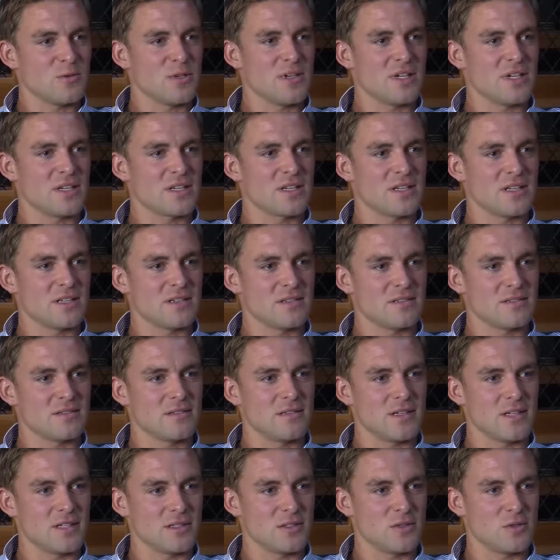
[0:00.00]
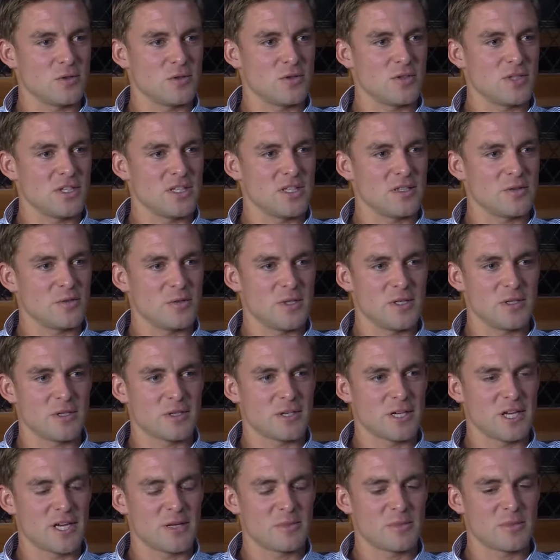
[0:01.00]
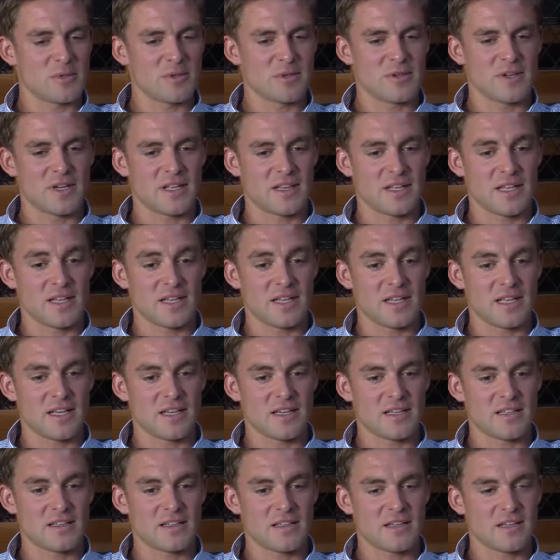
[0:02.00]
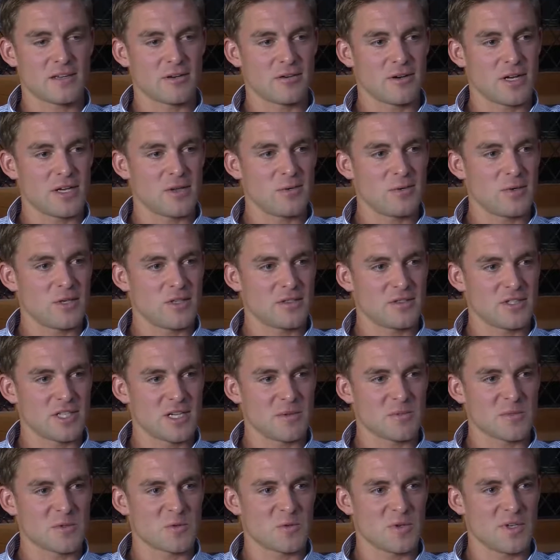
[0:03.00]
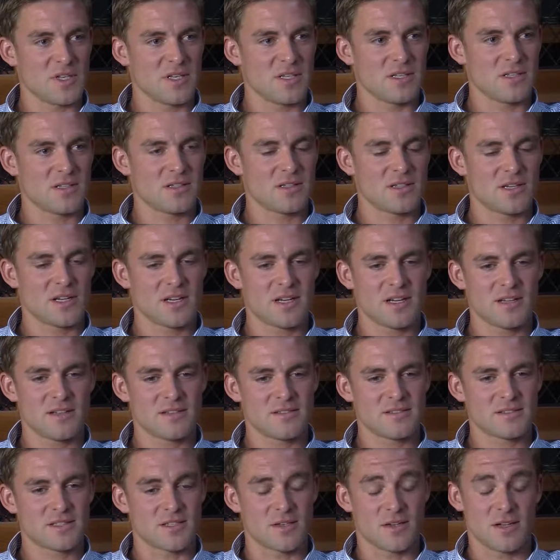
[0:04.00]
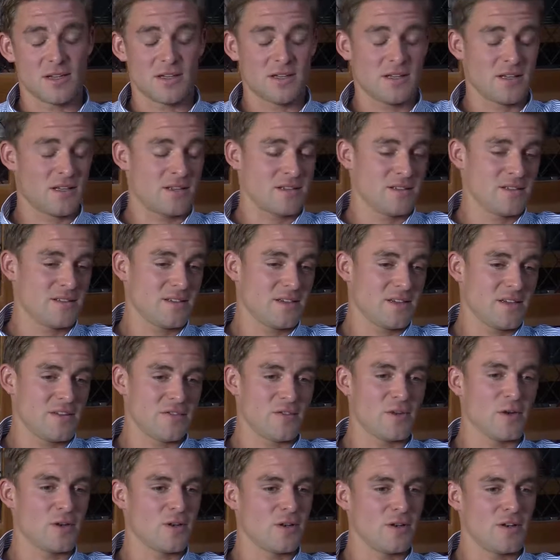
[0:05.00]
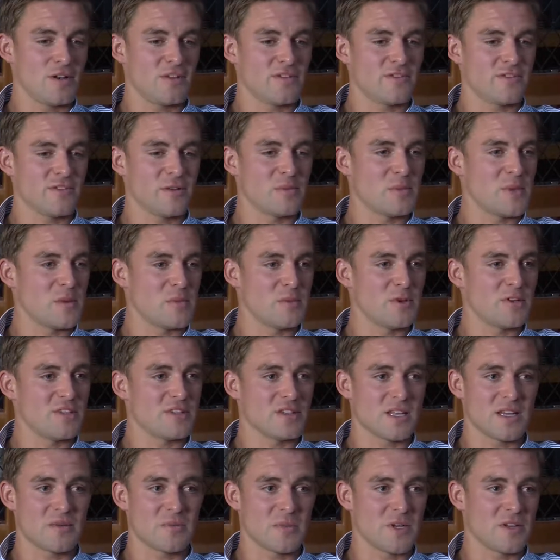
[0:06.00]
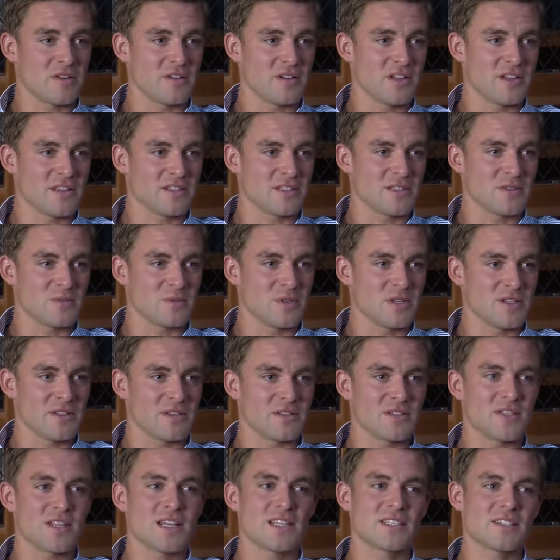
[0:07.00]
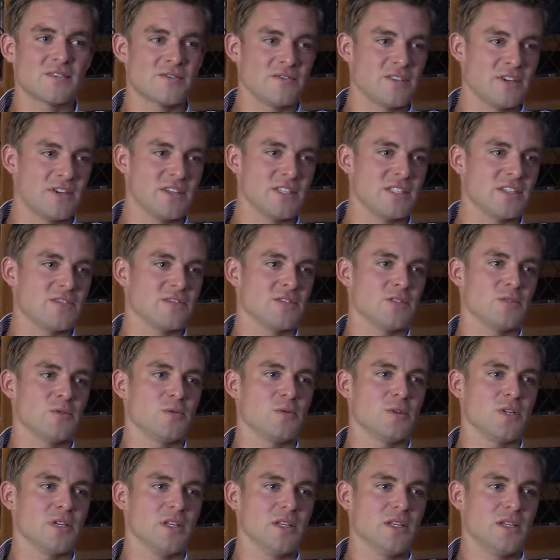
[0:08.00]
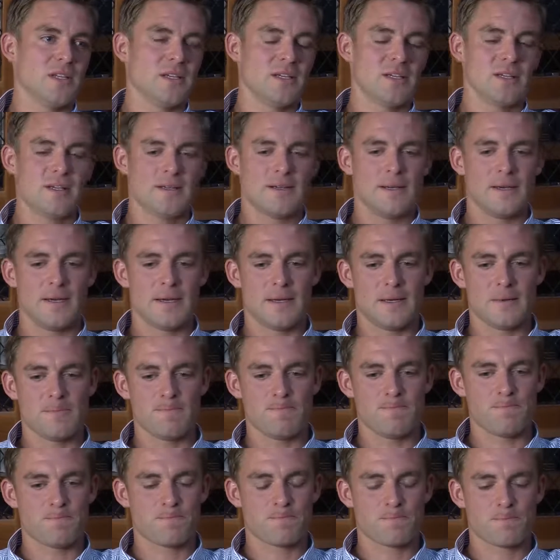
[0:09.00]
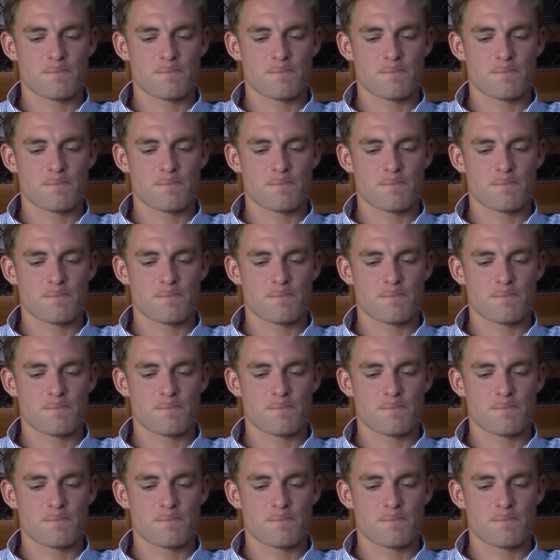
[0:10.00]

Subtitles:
work at Dorney at the World Cup, and then that great World Champs win. So I've got a lot of fond memories of that boat class as well. So that's a very difficult one.